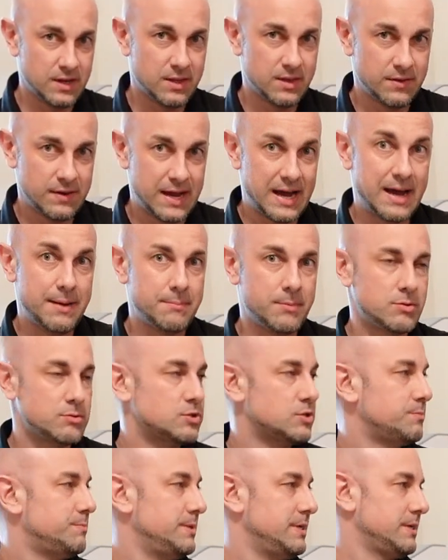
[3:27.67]
other Atmos
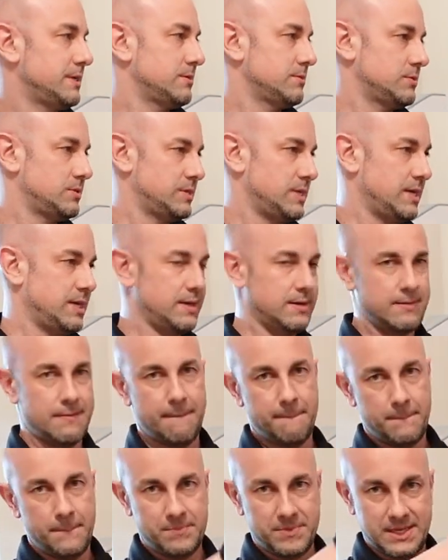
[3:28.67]
speakers that
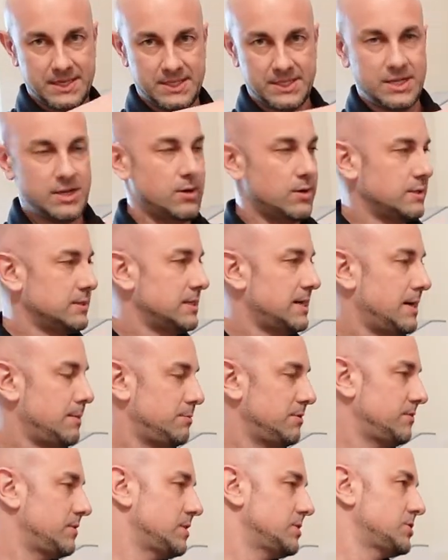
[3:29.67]
sit on top
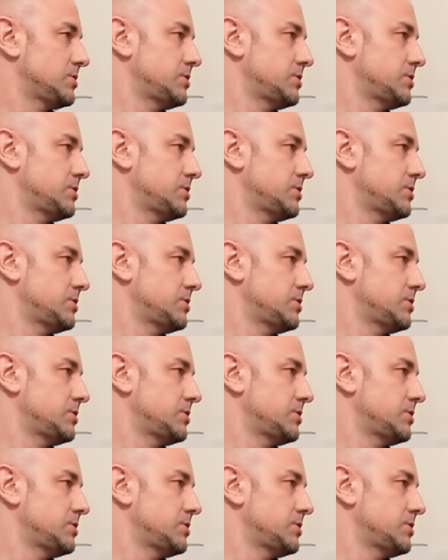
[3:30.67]
of other